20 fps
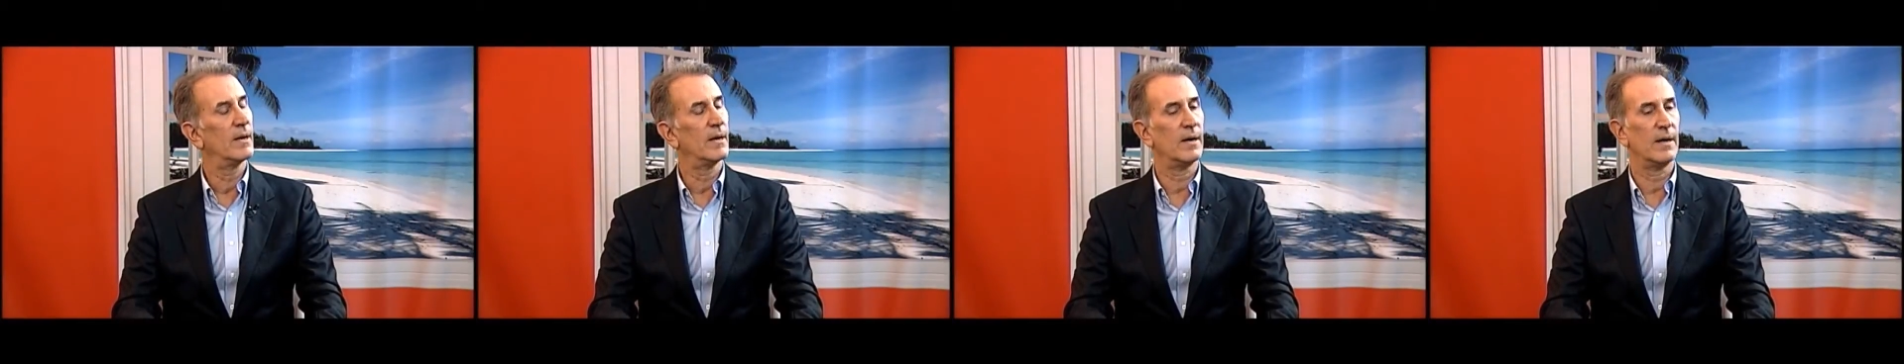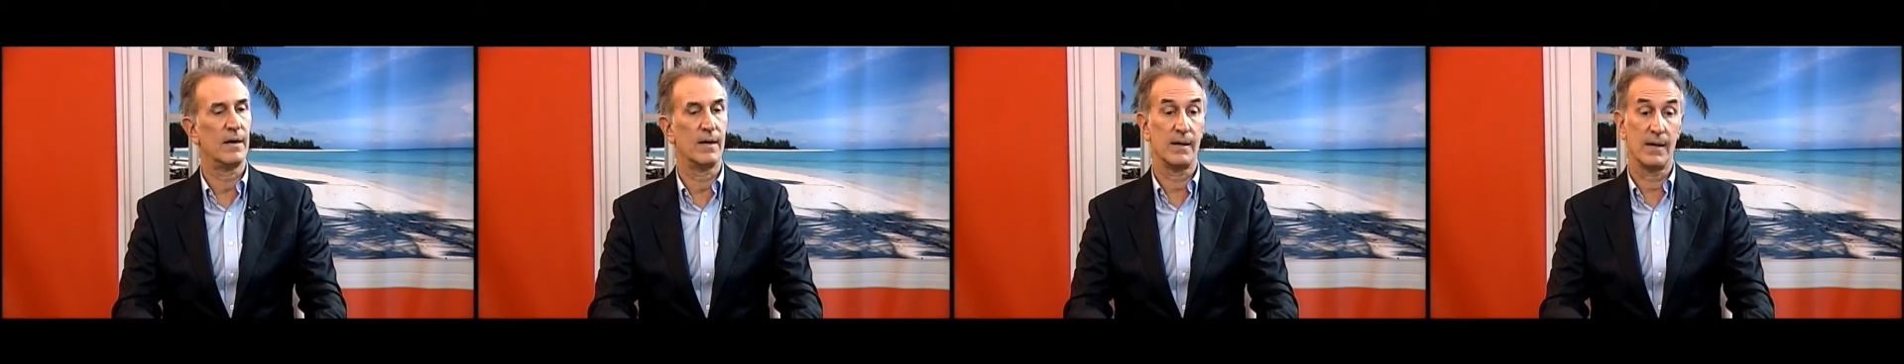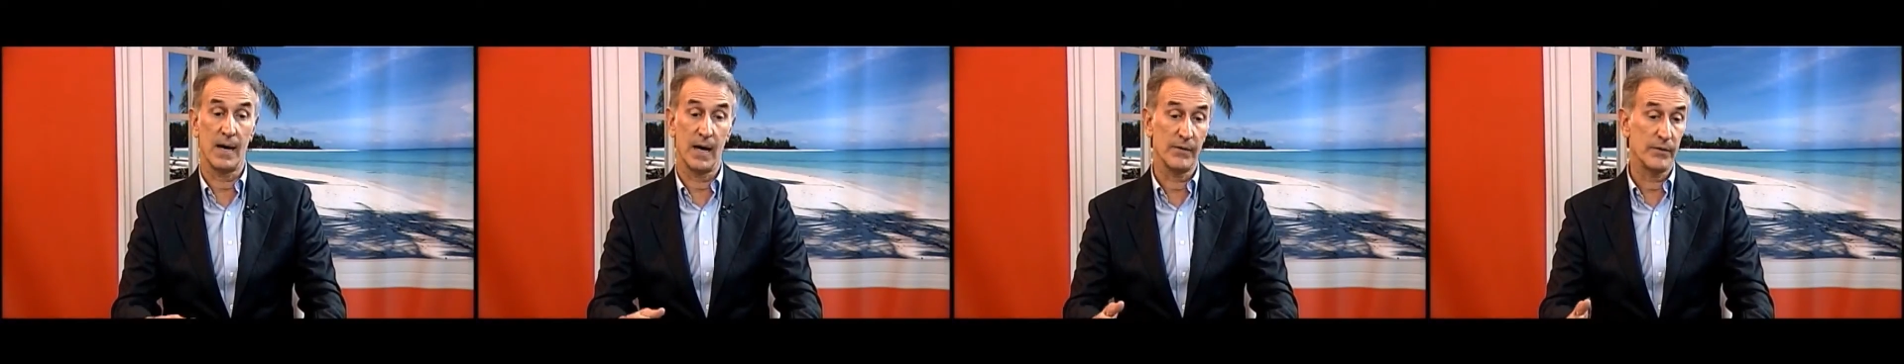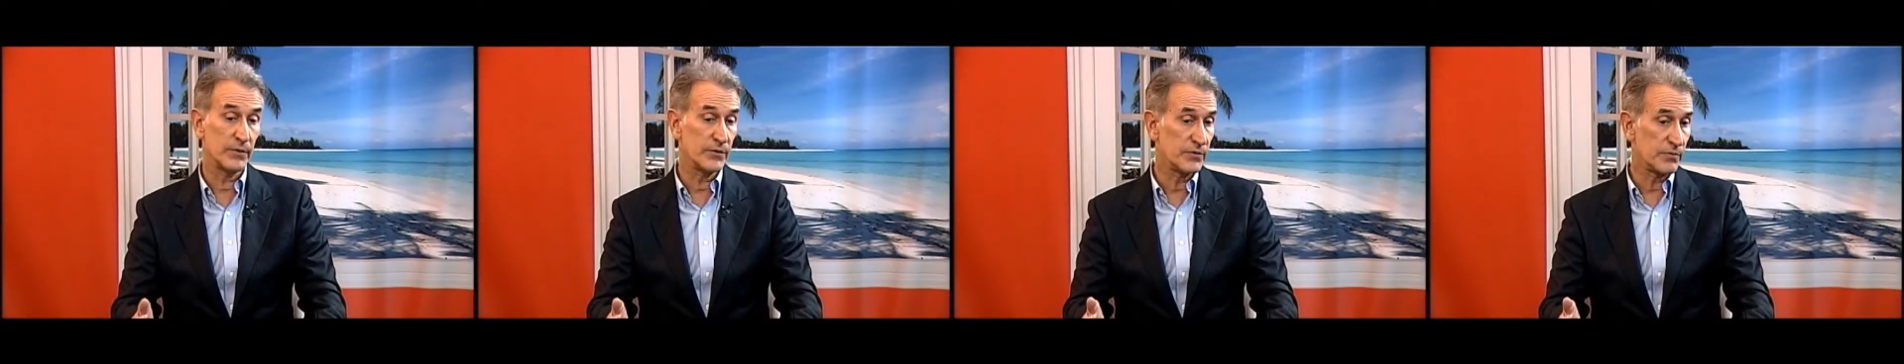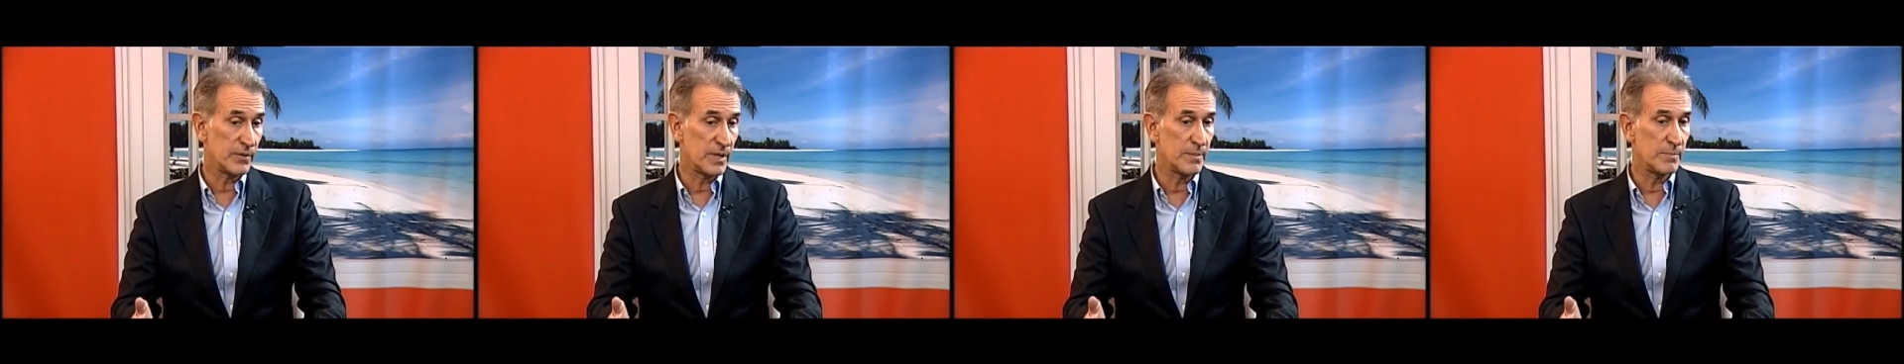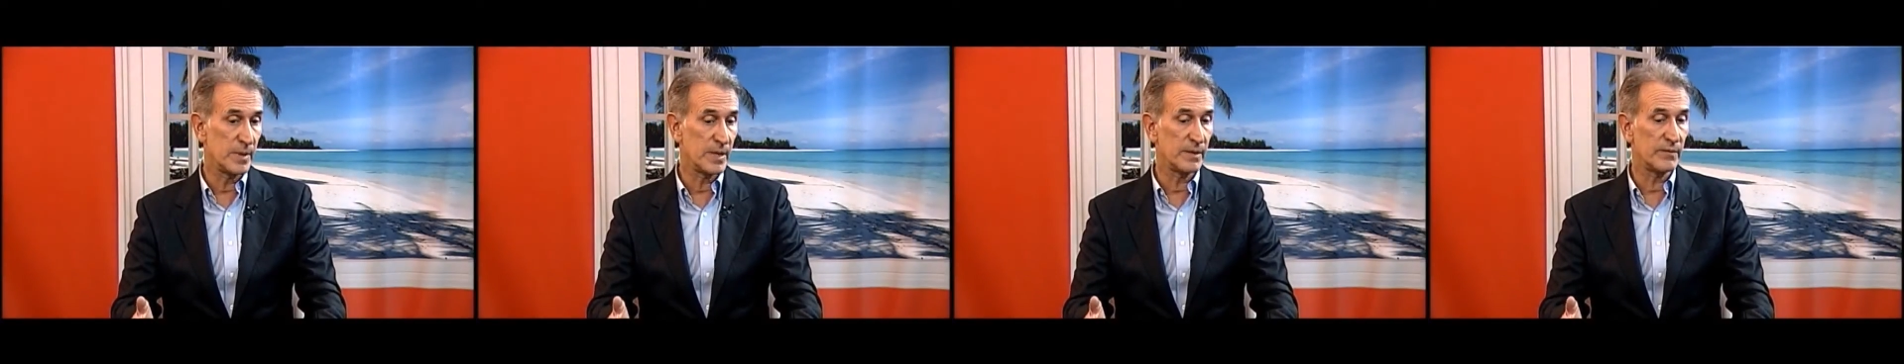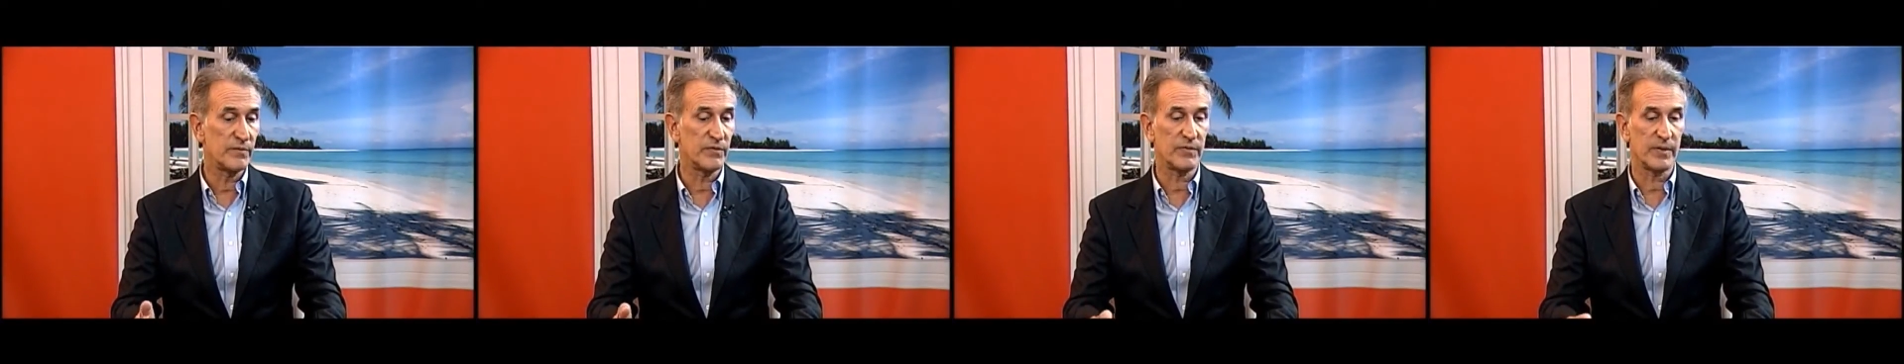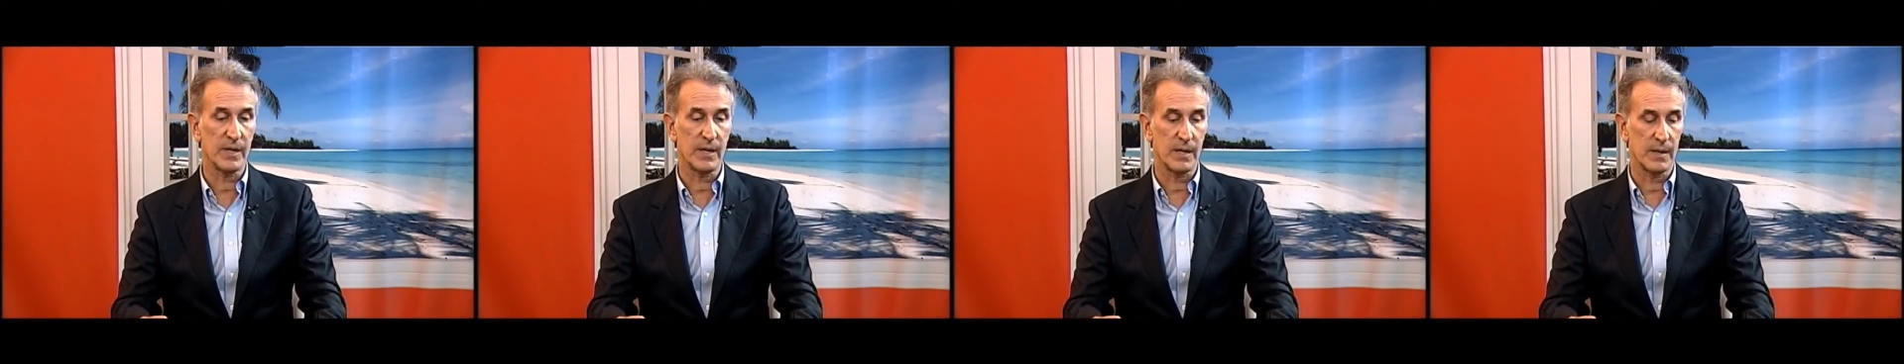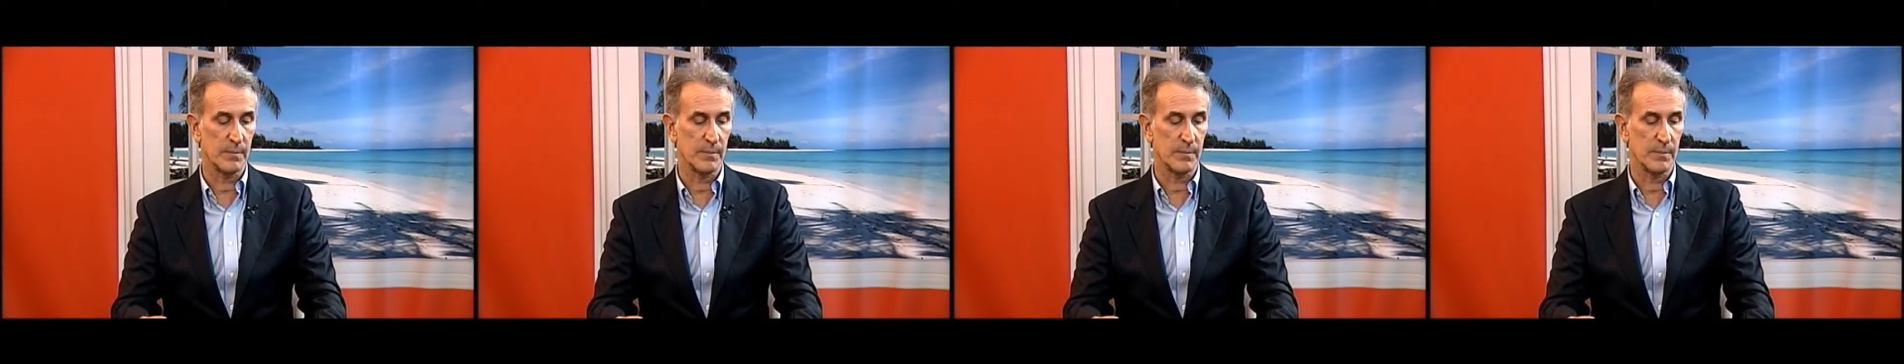Other treatments,